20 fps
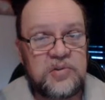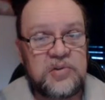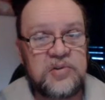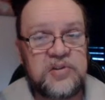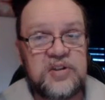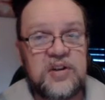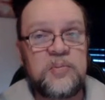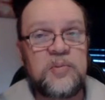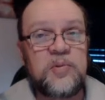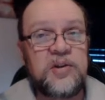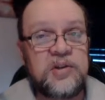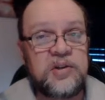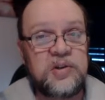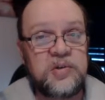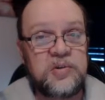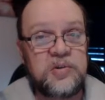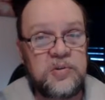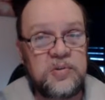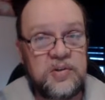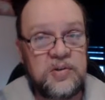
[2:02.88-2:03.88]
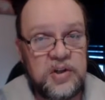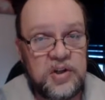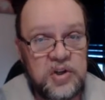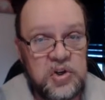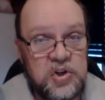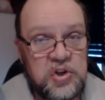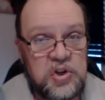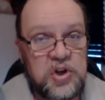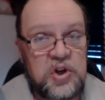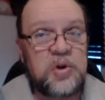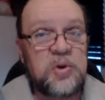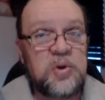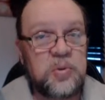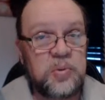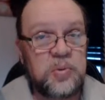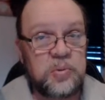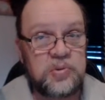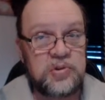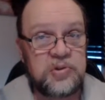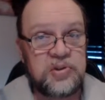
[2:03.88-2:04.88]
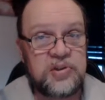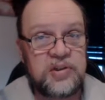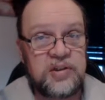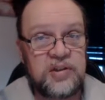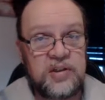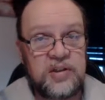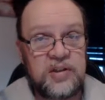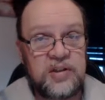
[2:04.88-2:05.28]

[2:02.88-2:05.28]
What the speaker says: to someone who knows